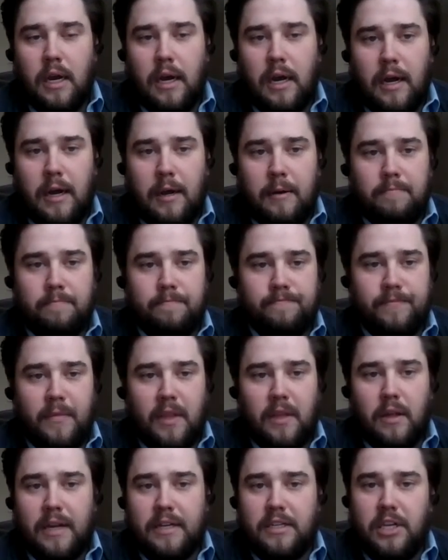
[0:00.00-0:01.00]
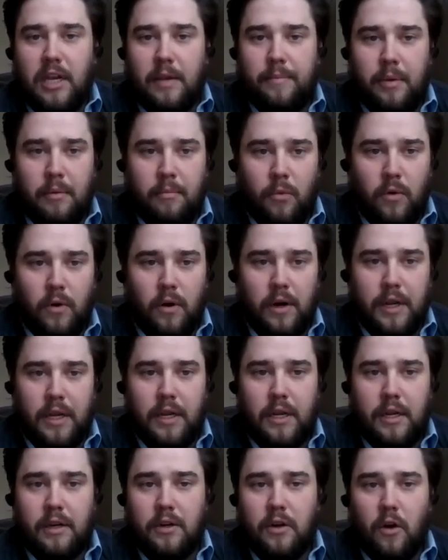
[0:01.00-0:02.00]
like JP
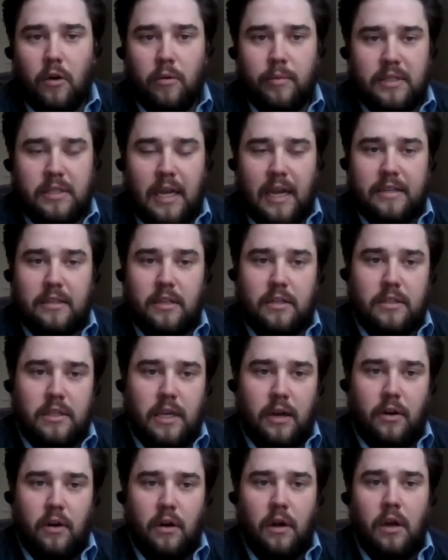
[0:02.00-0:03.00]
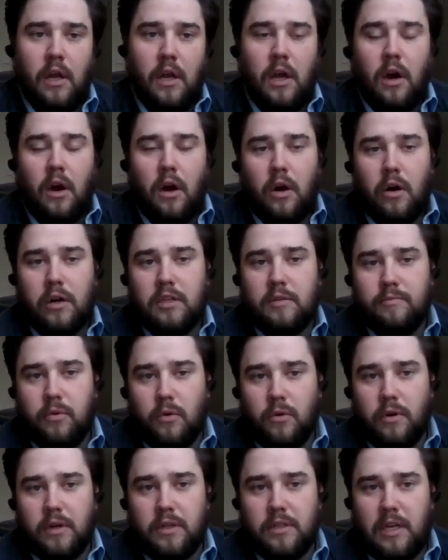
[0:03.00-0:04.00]
Morgan, Goldman Sachs, et cetera, are
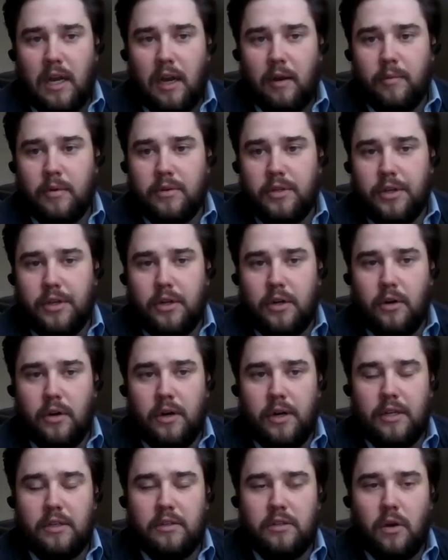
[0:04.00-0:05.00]
exploring cybersecurity.